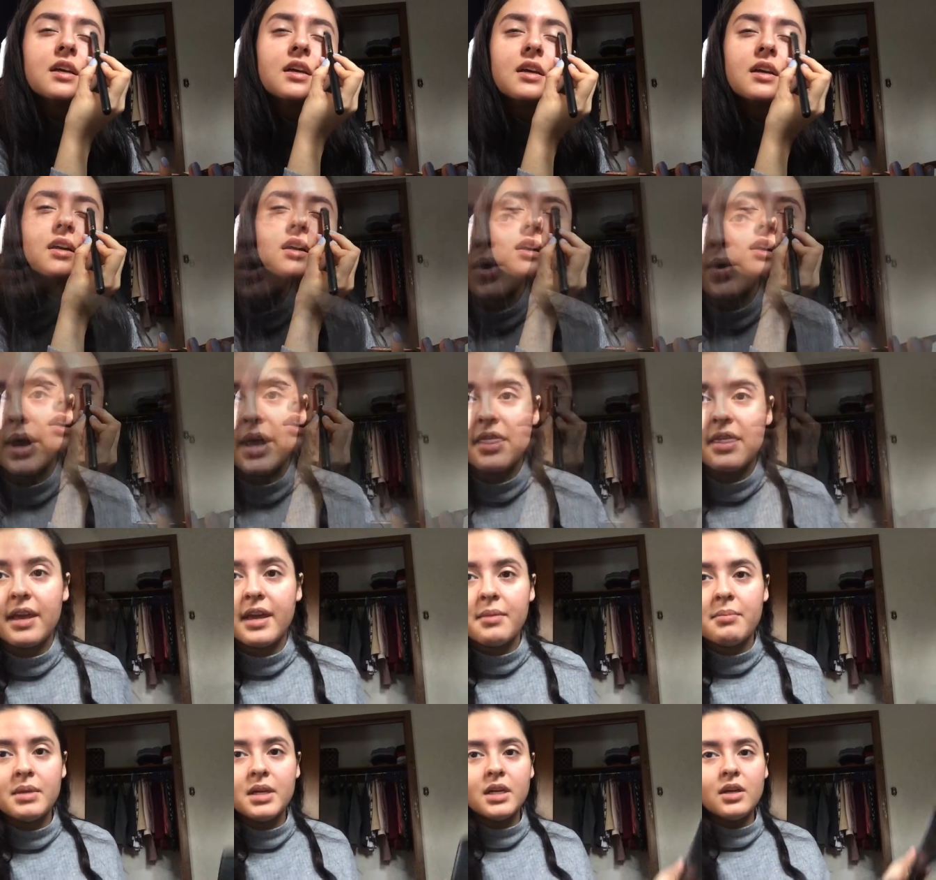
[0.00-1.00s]
So I think
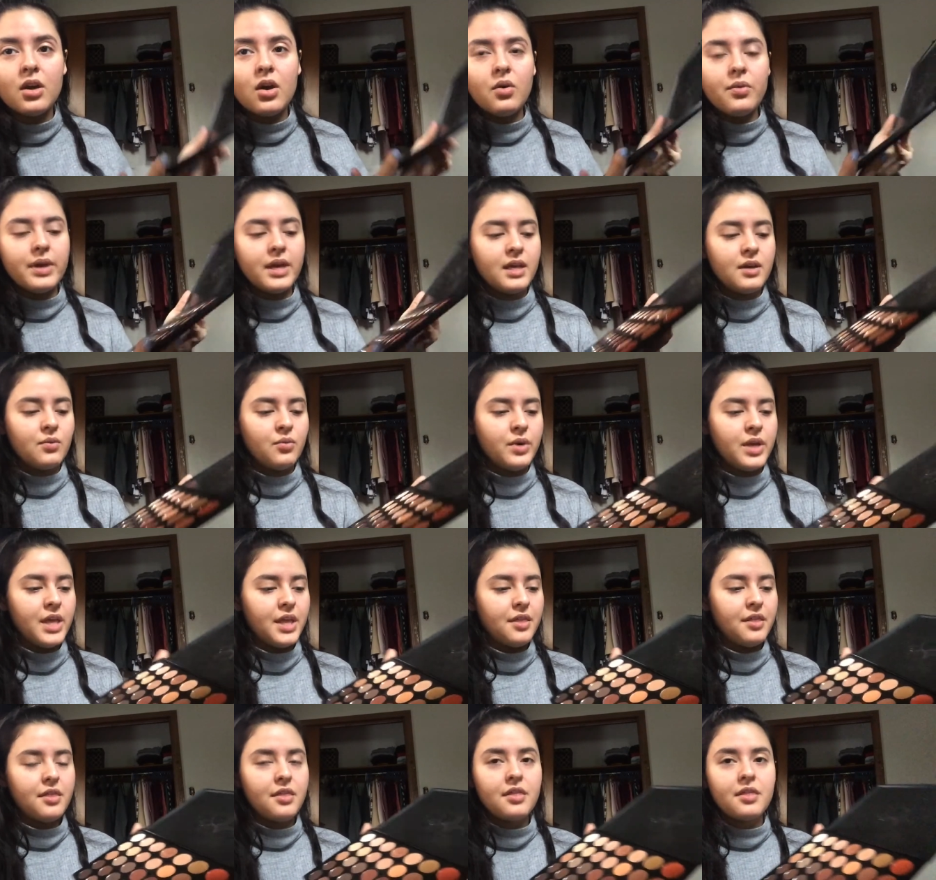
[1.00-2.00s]
I'm gonna go in
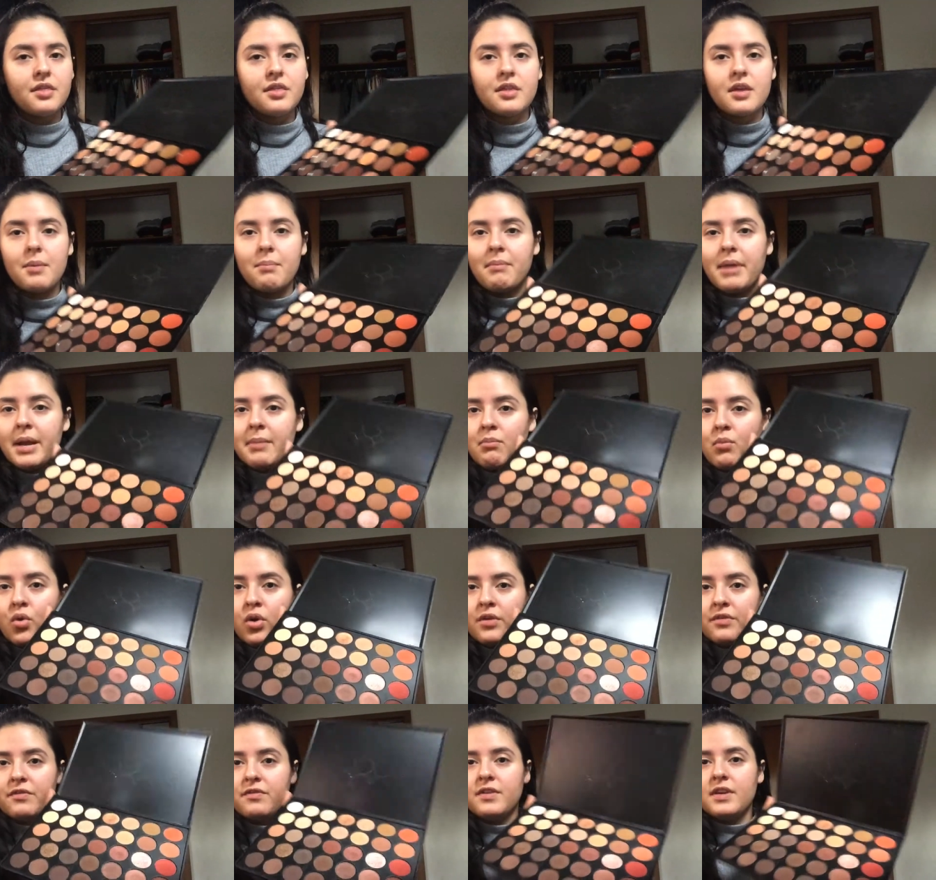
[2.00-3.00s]
with my
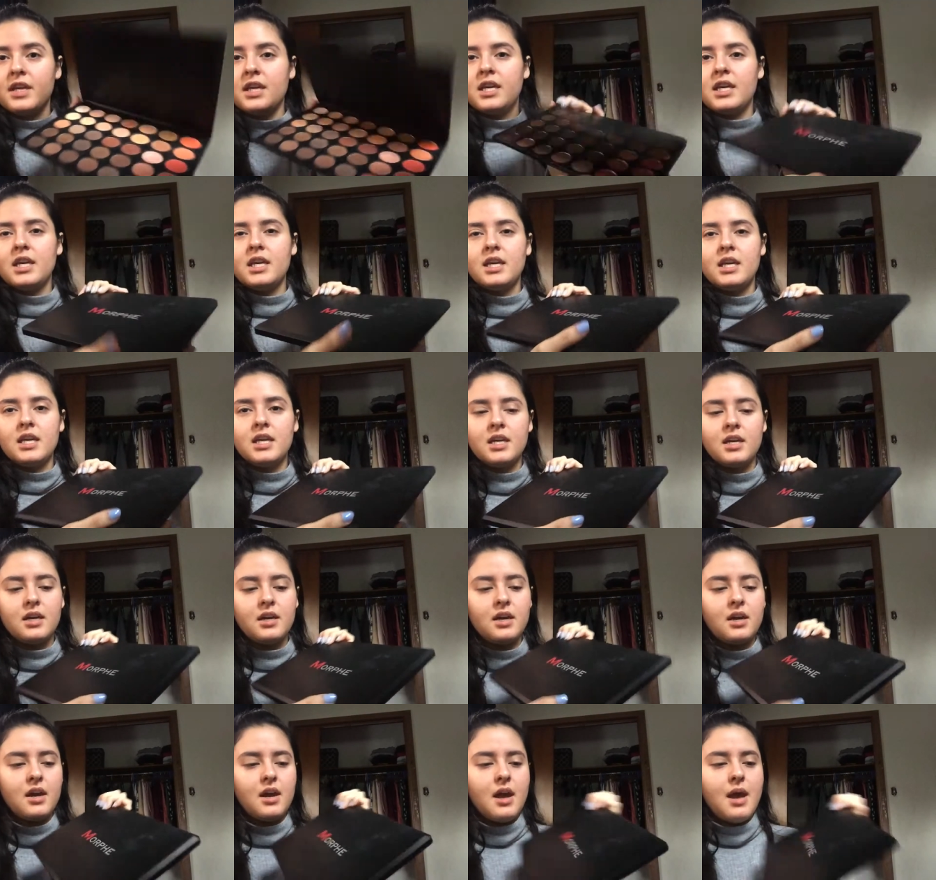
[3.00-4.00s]
Morphe
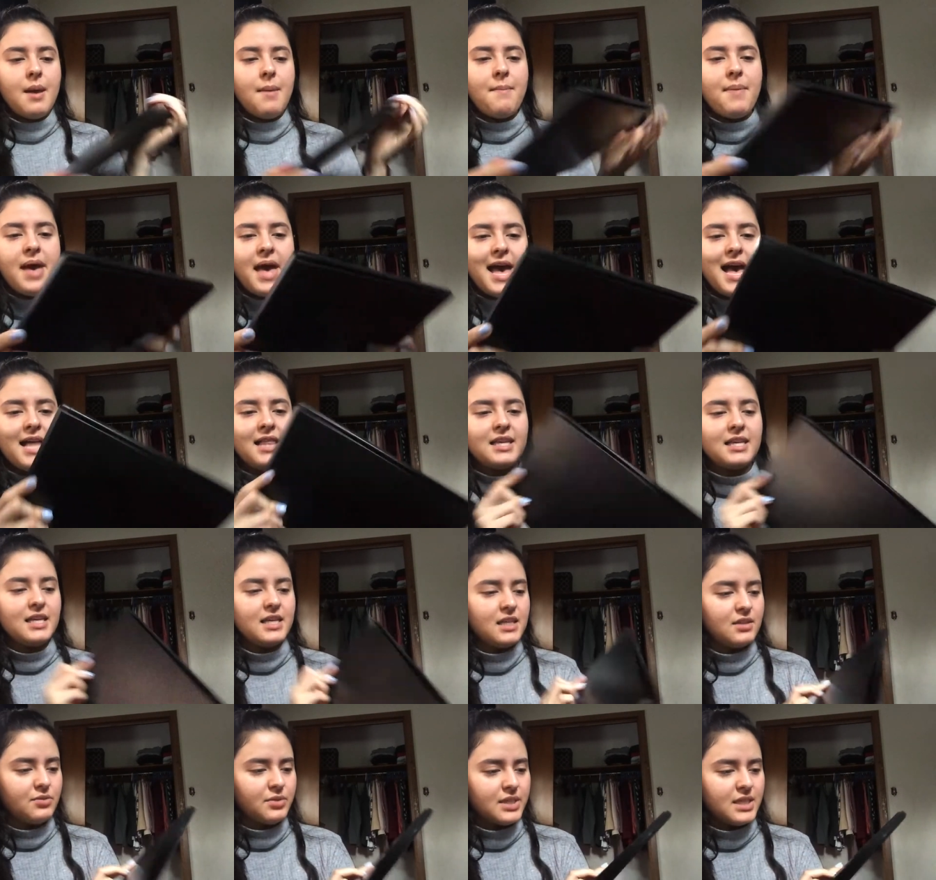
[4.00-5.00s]

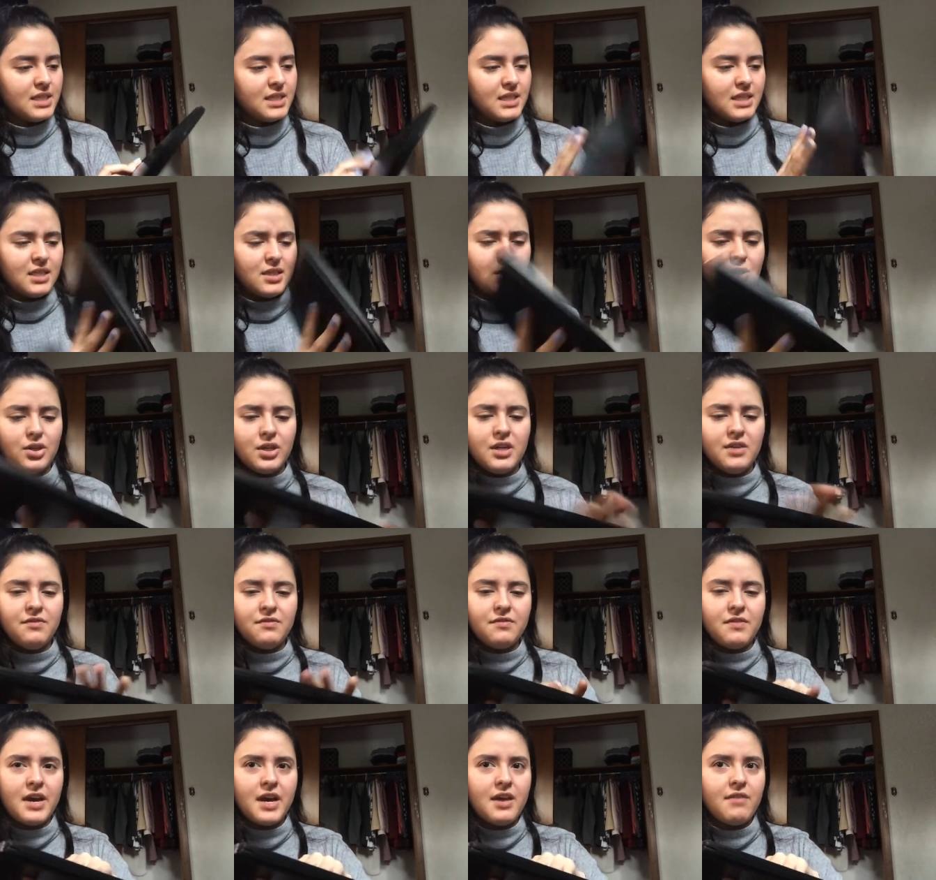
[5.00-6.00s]
palette. What is it?
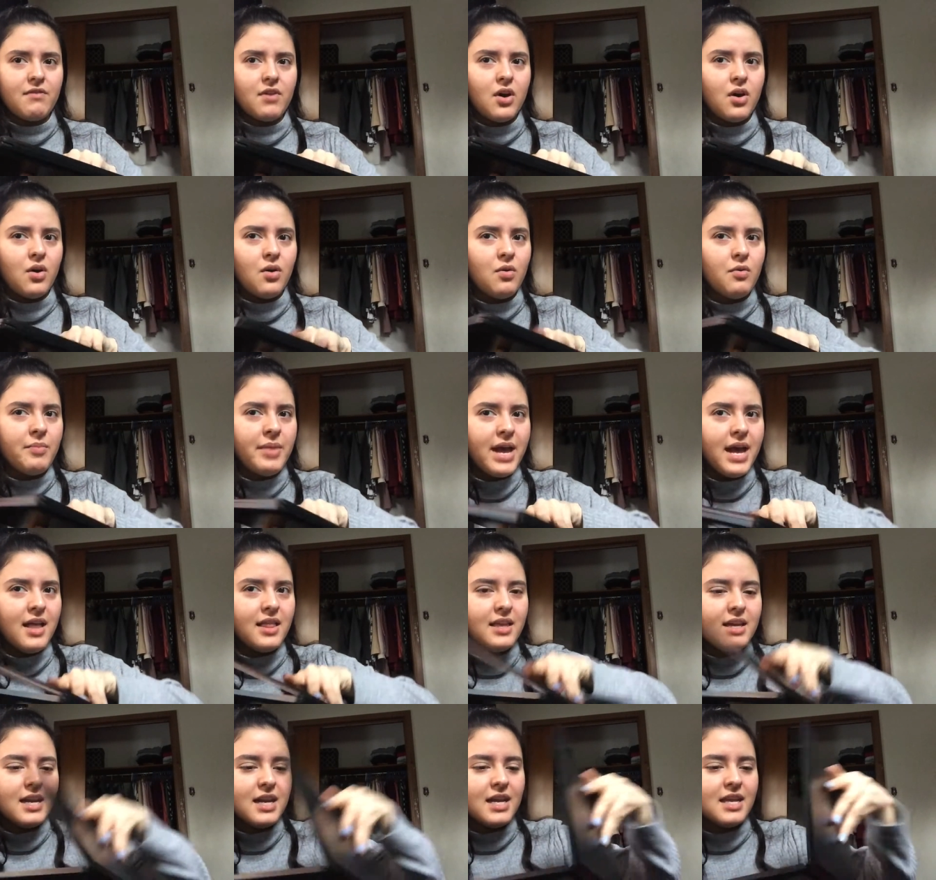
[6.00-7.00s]
350
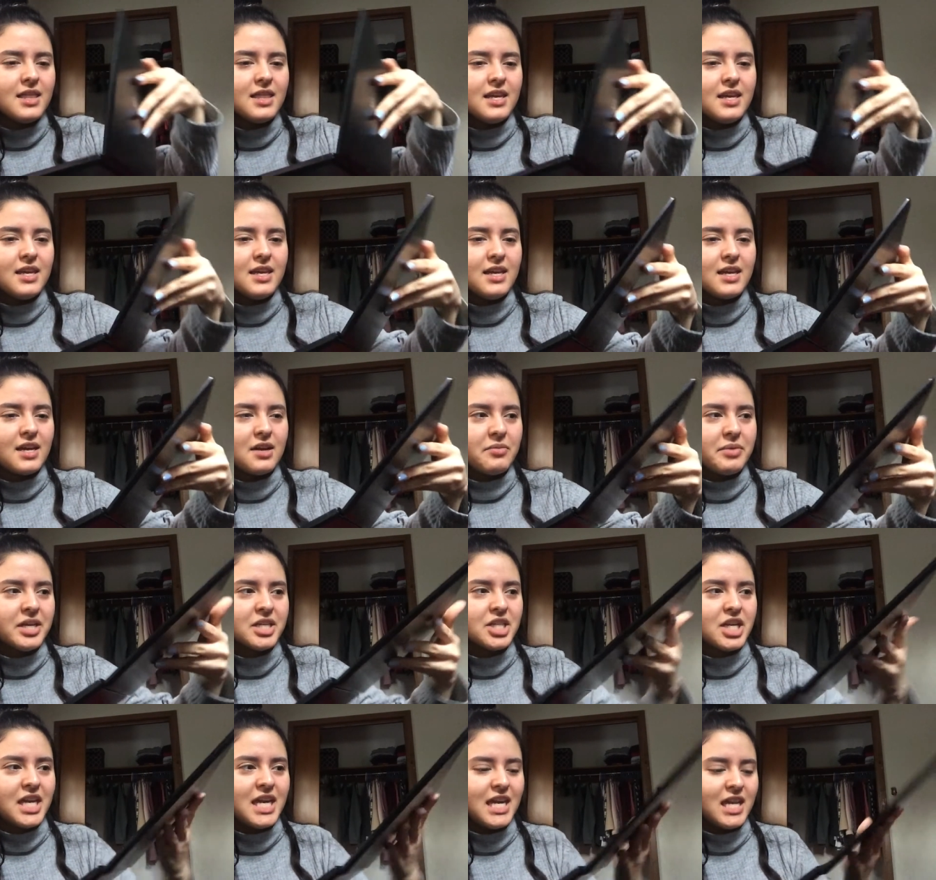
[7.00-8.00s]
palette, I think? Oh my
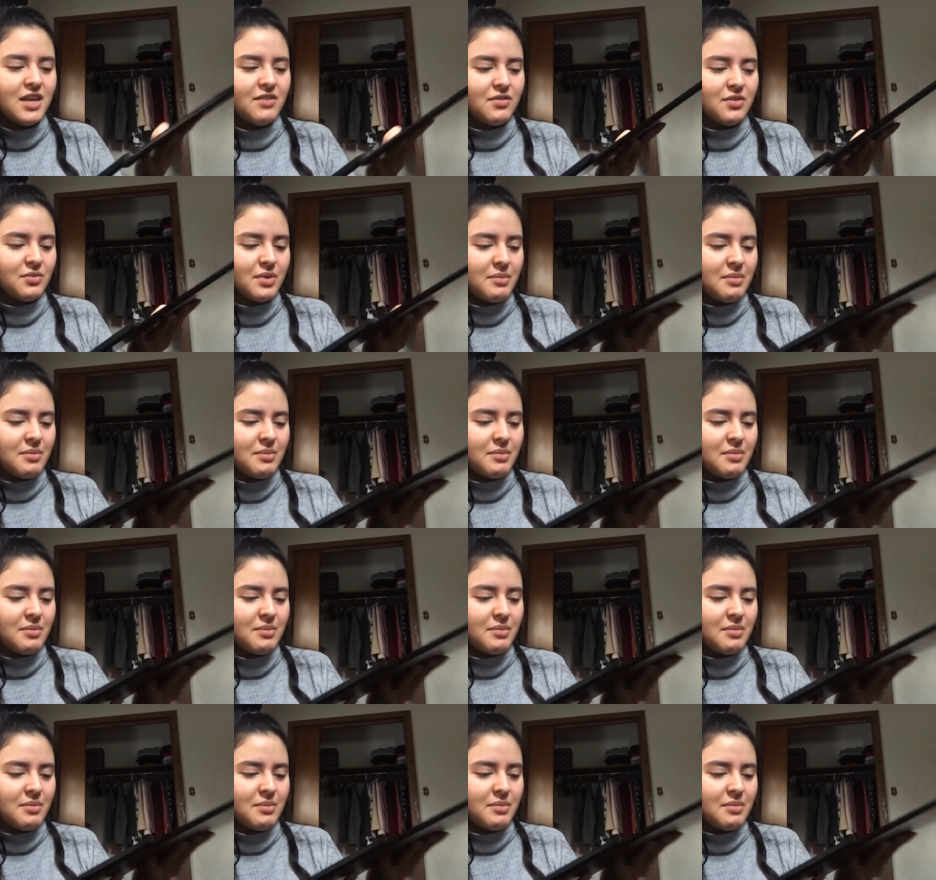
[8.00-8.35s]
gosh, I can't even